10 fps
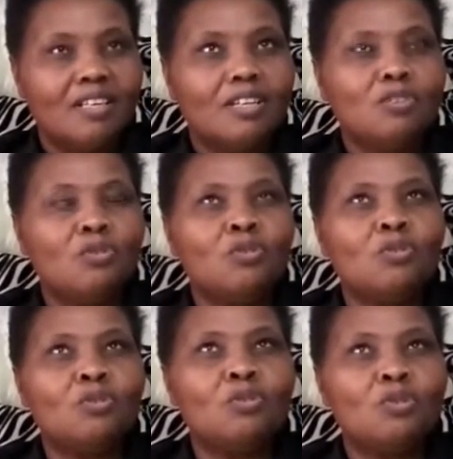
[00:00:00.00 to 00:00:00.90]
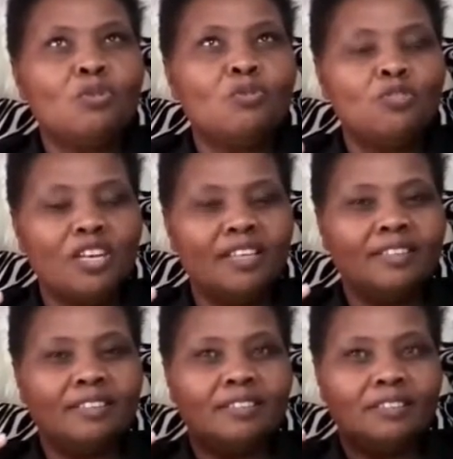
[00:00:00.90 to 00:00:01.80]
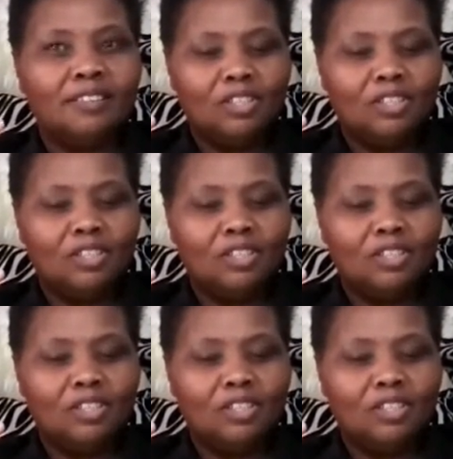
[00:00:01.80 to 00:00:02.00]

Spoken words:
You feel,